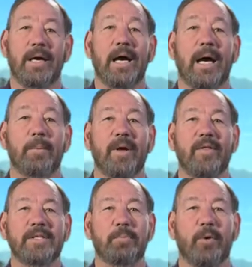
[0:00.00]
I bring
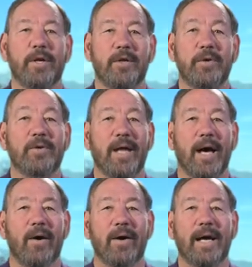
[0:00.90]
this point to you now